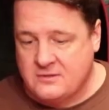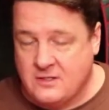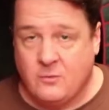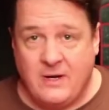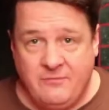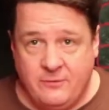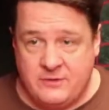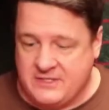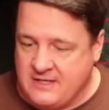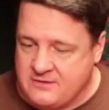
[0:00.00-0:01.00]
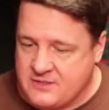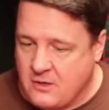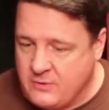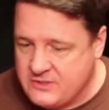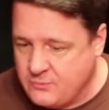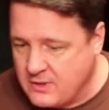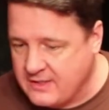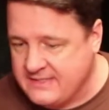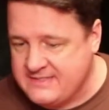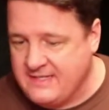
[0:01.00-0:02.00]
so the way food scales always
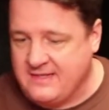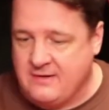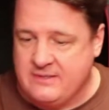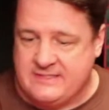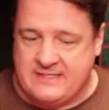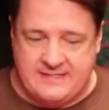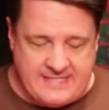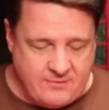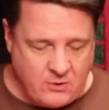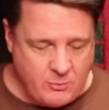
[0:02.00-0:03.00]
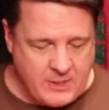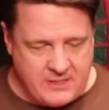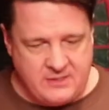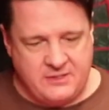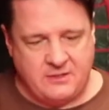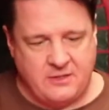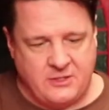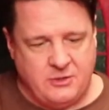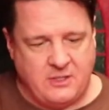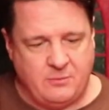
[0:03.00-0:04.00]
work is that there is a zero button so
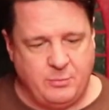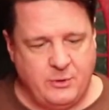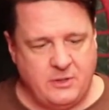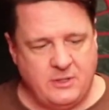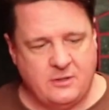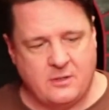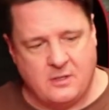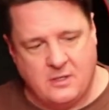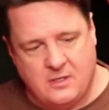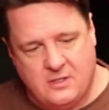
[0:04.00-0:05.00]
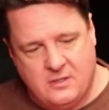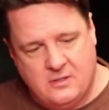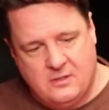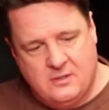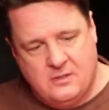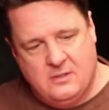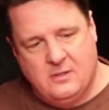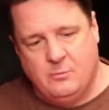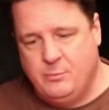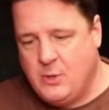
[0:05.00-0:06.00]
that you can put your
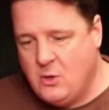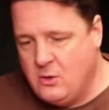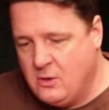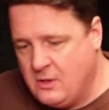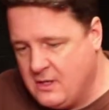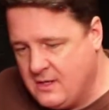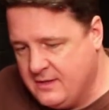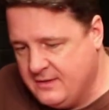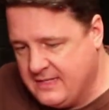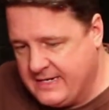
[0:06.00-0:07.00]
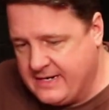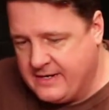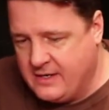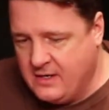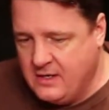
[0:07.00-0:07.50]
bowl on there